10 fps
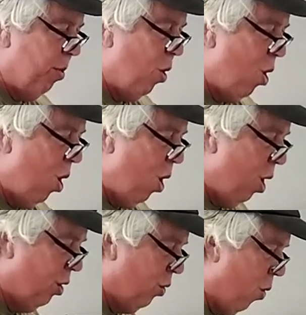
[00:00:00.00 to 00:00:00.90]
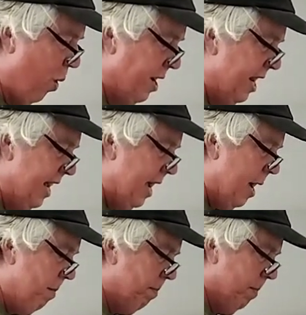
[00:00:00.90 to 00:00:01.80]
per
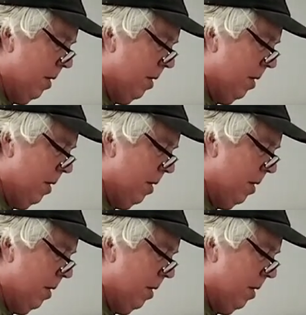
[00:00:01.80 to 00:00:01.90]
tortilla.